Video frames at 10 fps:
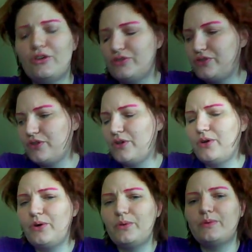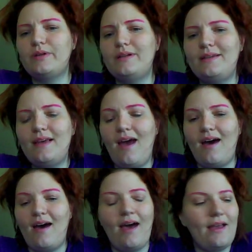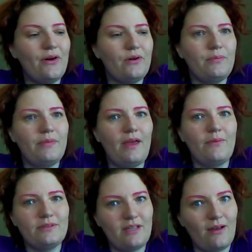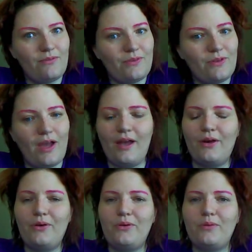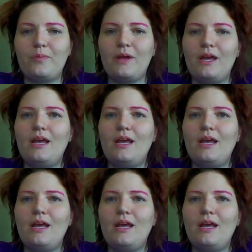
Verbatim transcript: So, yeah, I hope that was helpful. I hope